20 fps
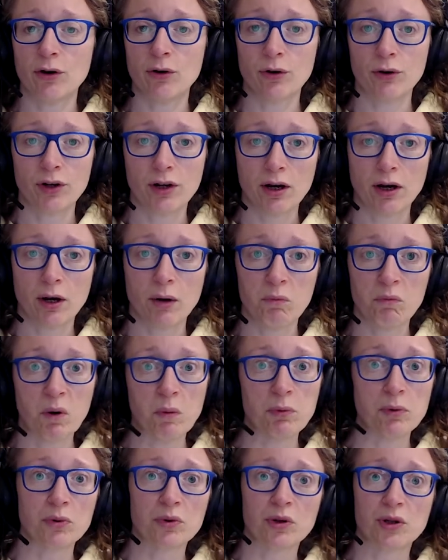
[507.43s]
on a
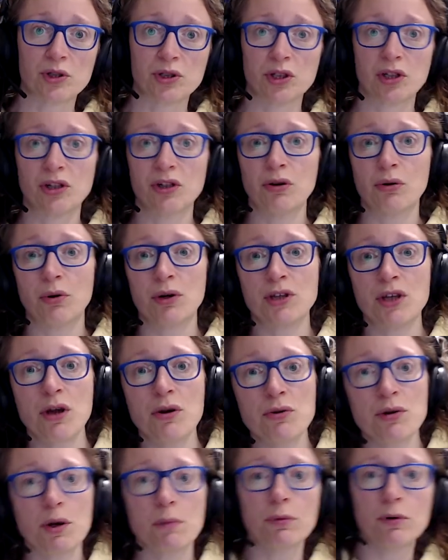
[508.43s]
wobble cushion or a
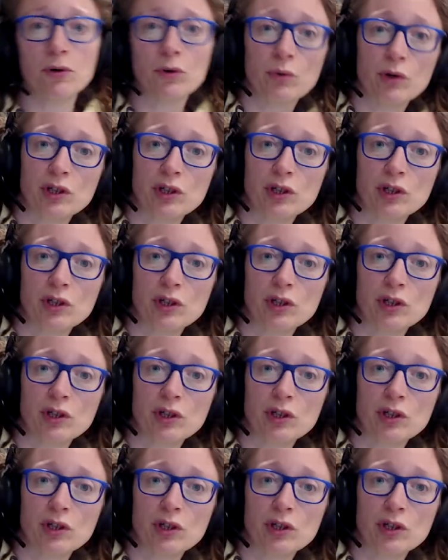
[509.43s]
yoga ball,